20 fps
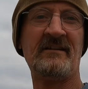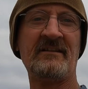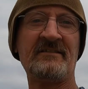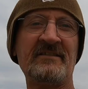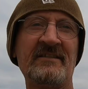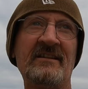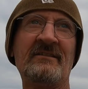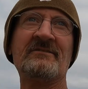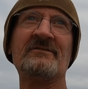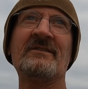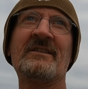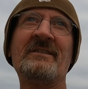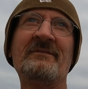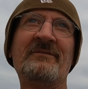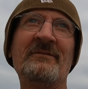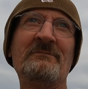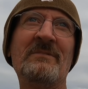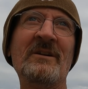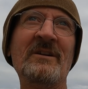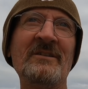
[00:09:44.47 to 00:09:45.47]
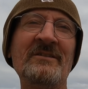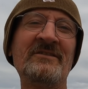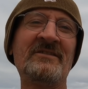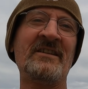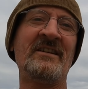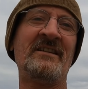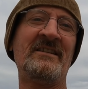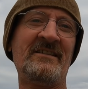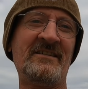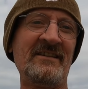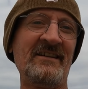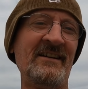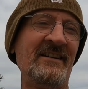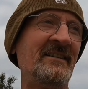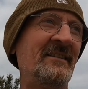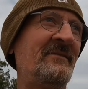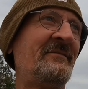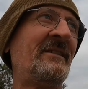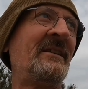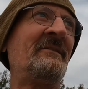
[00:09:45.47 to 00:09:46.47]
I said I was looking for birds and
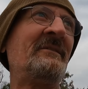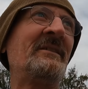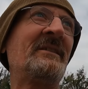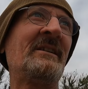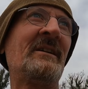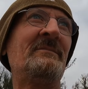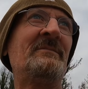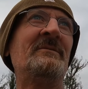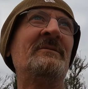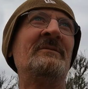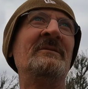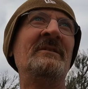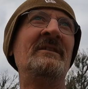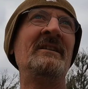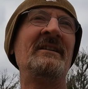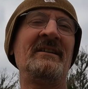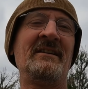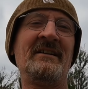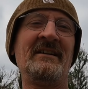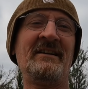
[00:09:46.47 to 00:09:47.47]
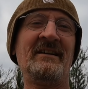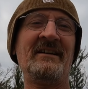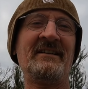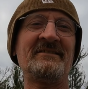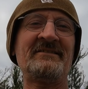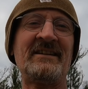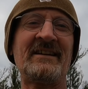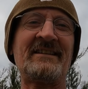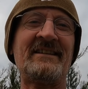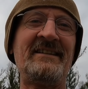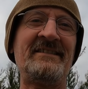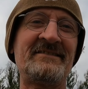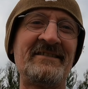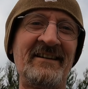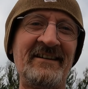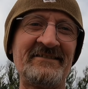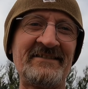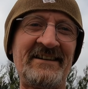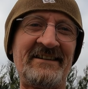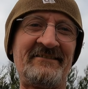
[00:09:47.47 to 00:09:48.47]
I found a couple. Check these
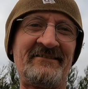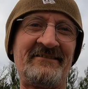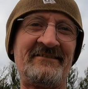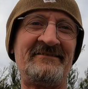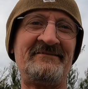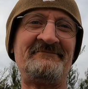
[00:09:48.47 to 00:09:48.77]
guys out.